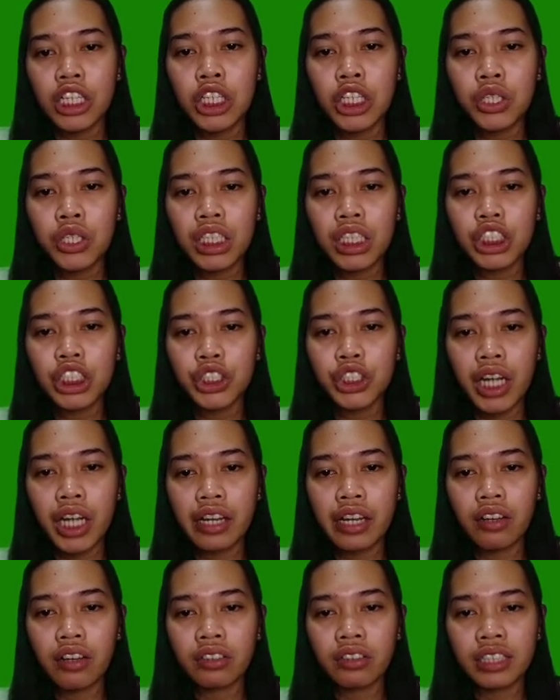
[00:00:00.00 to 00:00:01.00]
you can
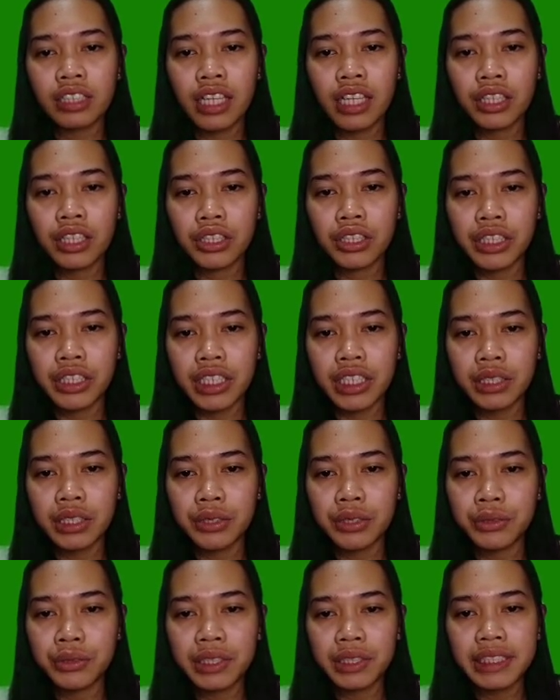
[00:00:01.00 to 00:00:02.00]
try online learning
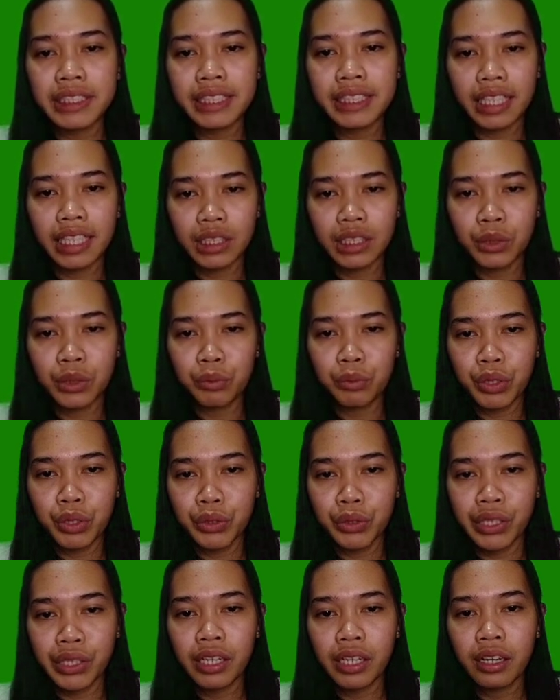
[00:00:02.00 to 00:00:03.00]
tools like
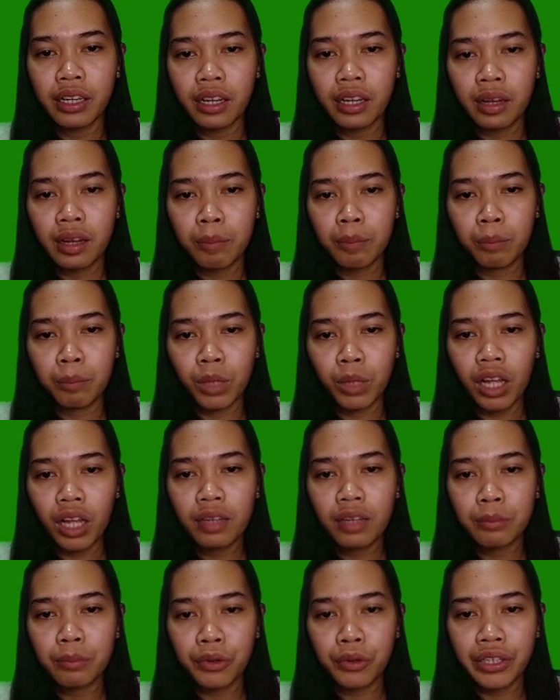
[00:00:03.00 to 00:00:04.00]
Twitter,
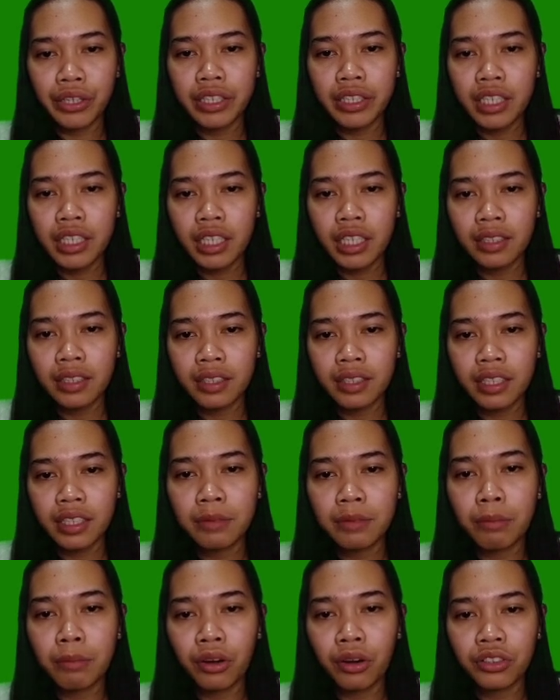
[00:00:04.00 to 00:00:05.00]
Blackboard,
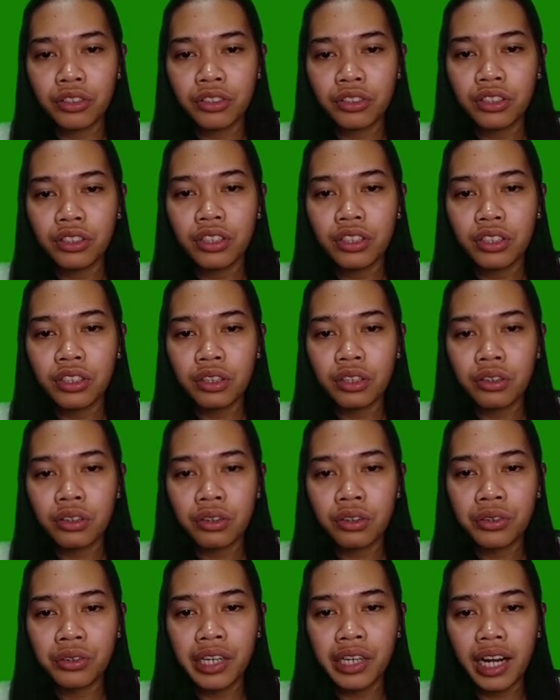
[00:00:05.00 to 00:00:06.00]
Edmodo,
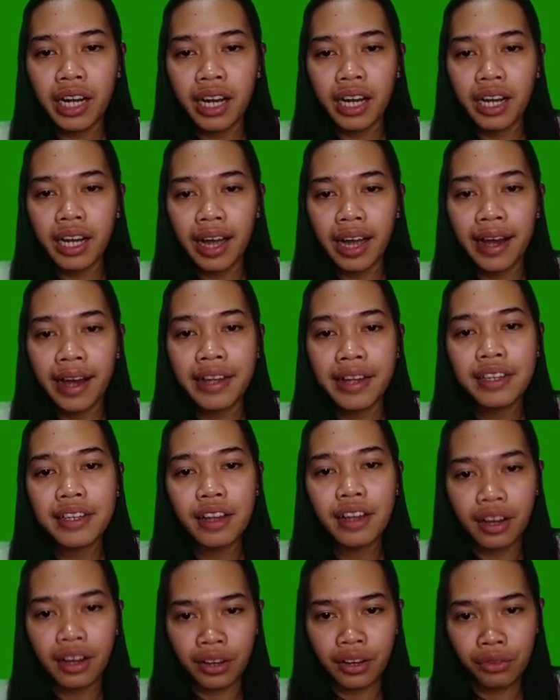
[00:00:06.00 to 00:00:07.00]
Quora,
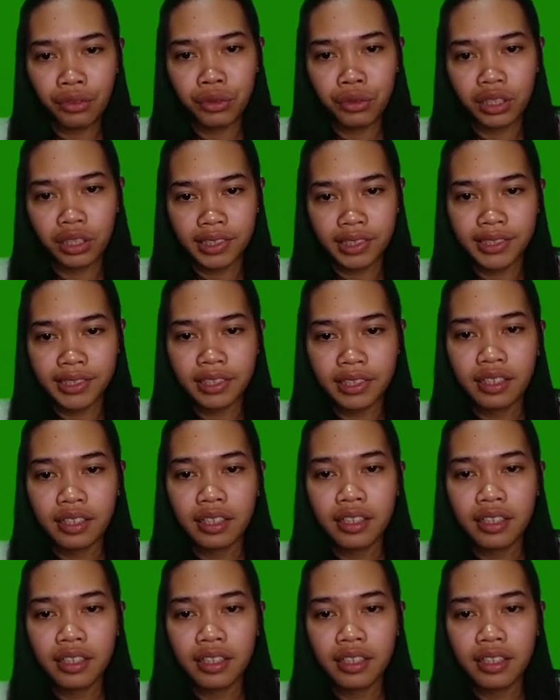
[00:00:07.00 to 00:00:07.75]
and others.